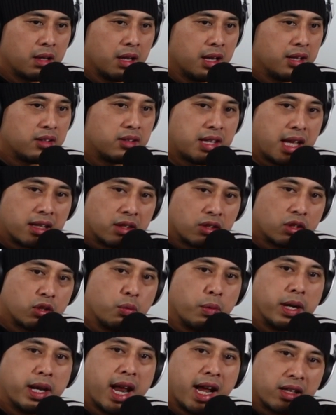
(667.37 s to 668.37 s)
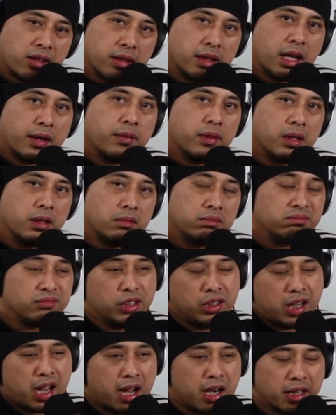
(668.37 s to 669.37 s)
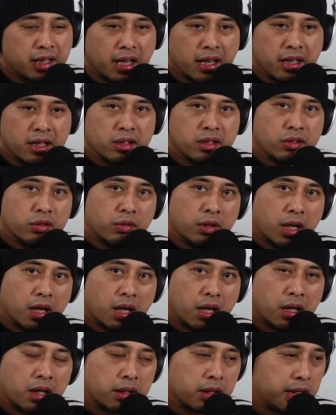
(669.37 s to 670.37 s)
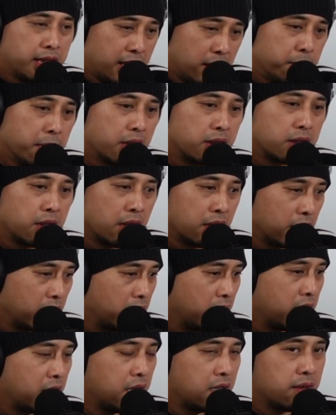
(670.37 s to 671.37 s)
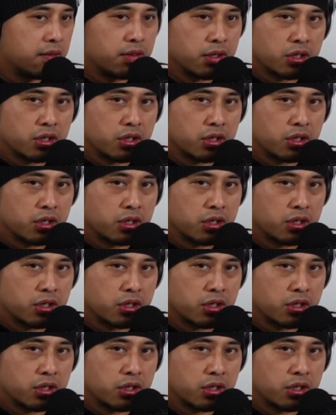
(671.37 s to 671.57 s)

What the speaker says: sets to a next level, you got to get into key mixing for